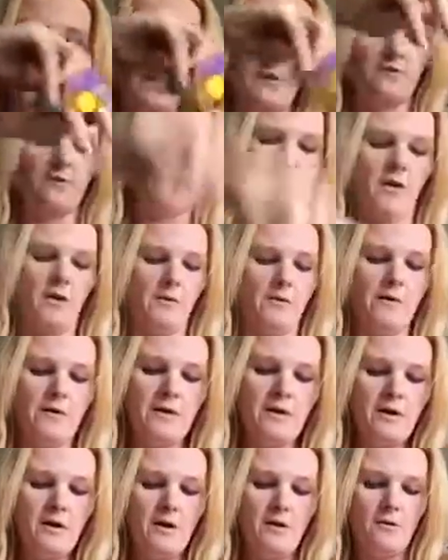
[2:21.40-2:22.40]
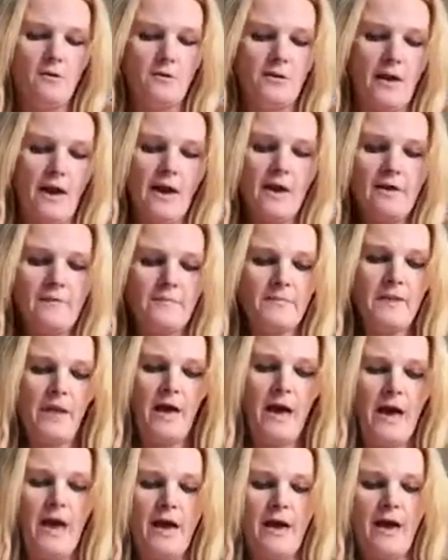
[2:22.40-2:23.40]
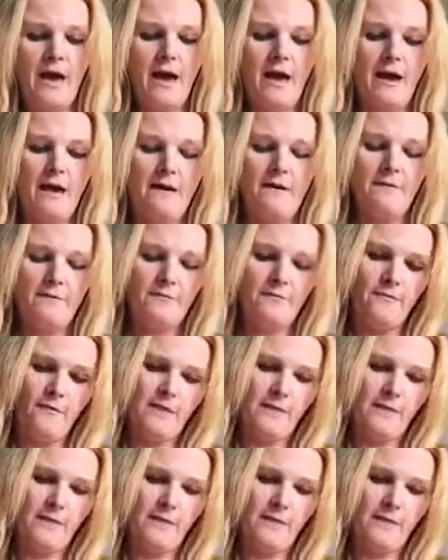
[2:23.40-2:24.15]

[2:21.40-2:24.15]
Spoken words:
I don't know. Okay, I have